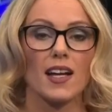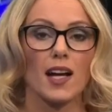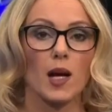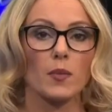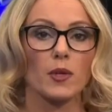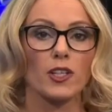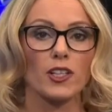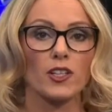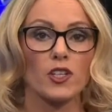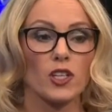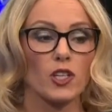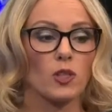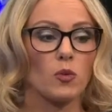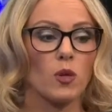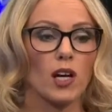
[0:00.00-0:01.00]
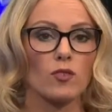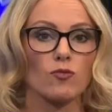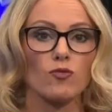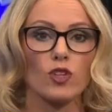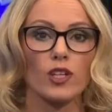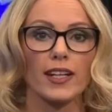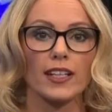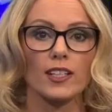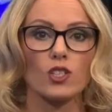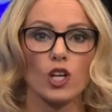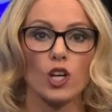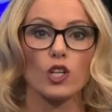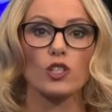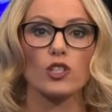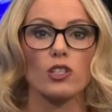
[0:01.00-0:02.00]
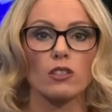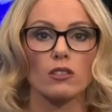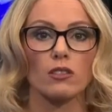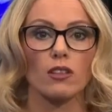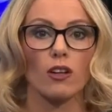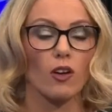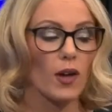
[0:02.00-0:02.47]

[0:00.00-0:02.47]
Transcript: I'm going to do a running total